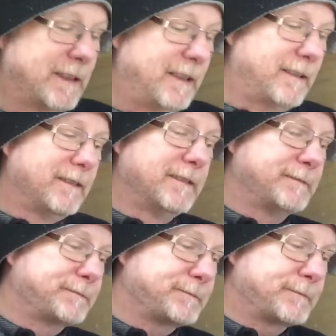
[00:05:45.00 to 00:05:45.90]
tank,
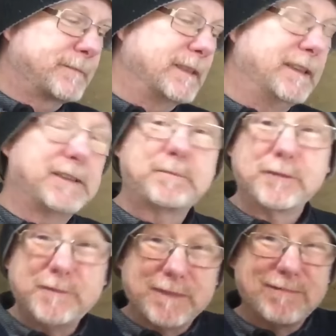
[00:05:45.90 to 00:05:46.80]
and to
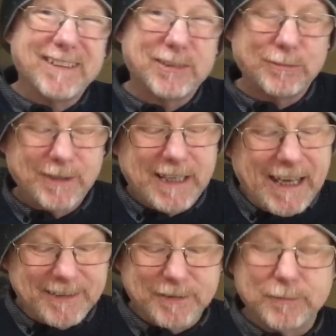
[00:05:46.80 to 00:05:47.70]
prove it runs on
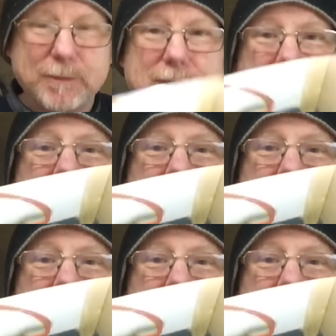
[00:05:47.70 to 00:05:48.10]
gas as well,